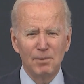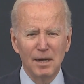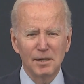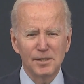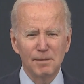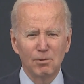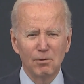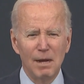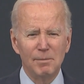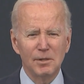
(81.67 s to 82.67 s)
policy
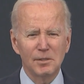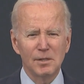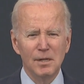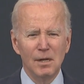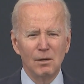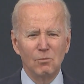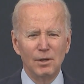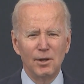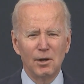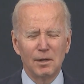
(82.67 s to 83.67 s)
parameters
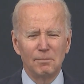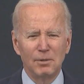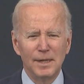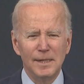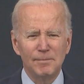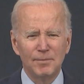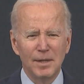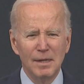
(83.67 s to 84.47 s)
when they're completed,